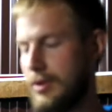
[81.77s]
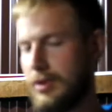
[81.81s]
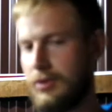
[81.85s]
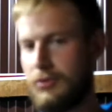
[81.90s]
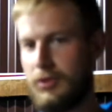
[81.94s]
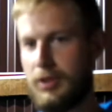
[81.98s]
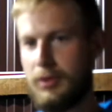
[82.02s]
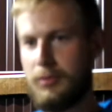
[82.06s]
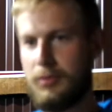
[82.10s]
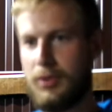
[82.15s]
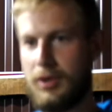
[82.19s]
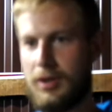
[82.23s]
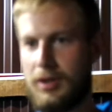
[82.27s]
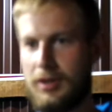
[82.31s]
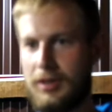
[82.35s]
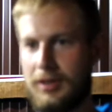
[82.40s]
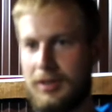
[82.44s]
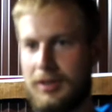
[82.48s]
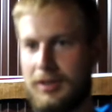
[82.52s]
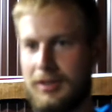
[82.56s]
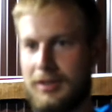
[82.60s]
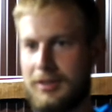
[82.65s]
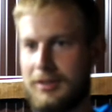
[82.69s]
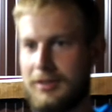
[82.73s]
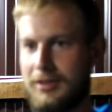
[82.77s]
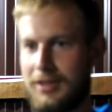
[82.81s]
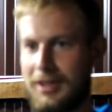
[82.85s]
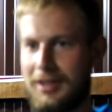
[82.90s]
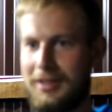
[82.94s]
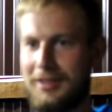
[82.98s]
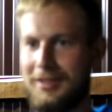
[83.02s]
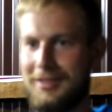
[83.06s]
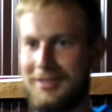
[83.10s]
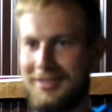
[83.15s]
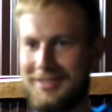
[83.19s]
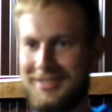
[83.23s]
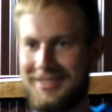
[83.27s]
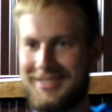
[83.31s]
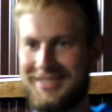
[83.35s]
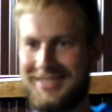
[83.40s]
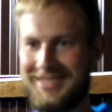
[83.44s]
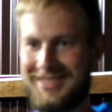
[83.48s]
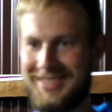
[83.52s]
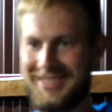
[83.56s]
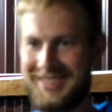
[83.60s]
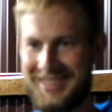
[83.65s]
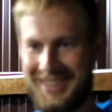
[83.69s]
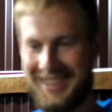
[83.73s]
the green part, is Xing.
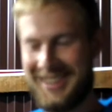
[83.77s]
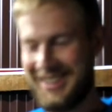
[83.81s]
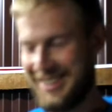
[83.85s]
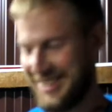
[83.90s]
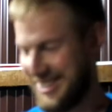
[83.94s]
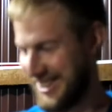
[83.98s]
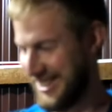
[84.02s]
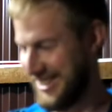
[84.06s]
Yes.